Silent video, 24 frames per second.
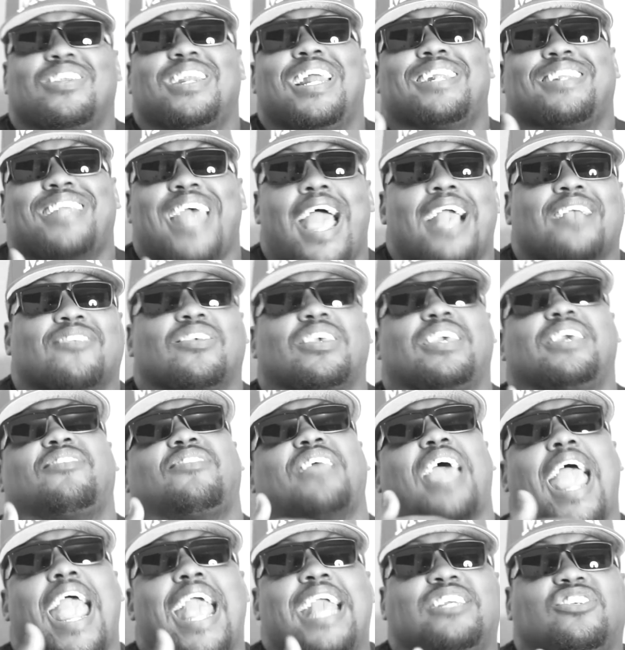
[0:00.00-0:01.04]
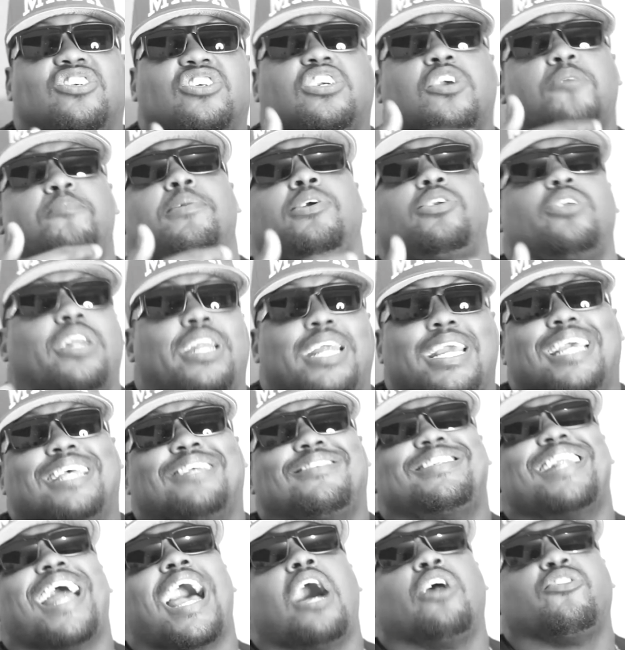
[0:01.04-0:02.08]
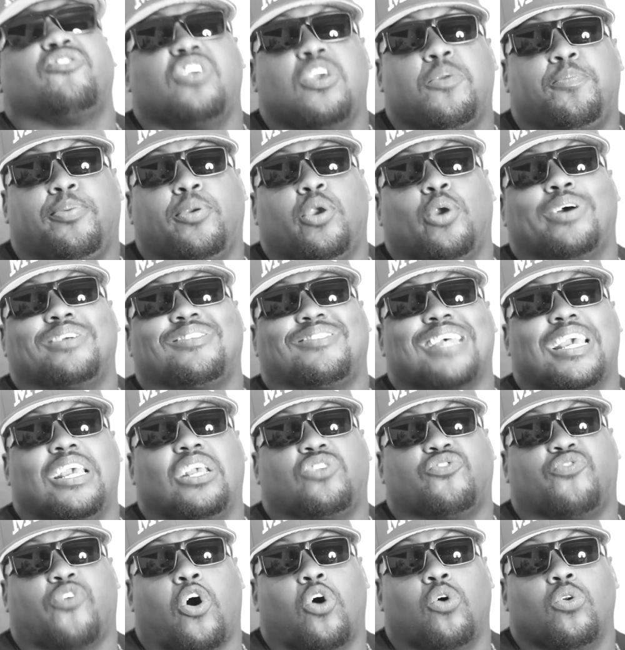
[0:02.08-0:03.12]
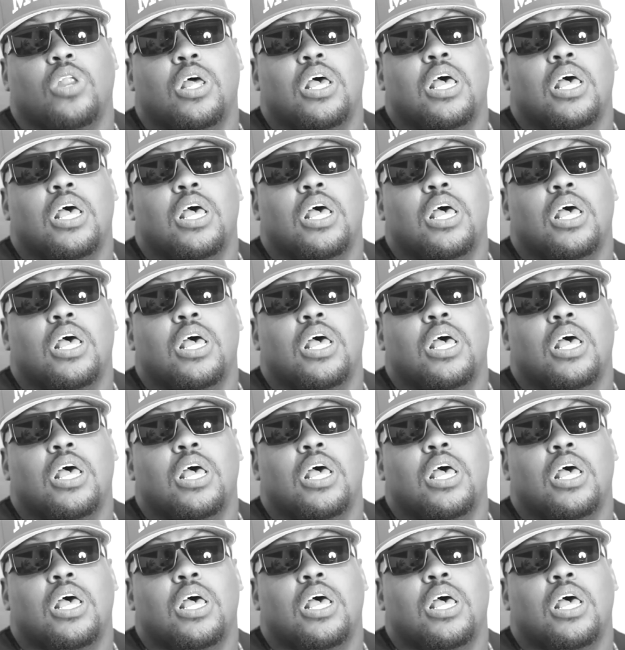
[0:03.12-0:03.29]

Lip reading: attacks against the Asian community is now TPUSA's fault,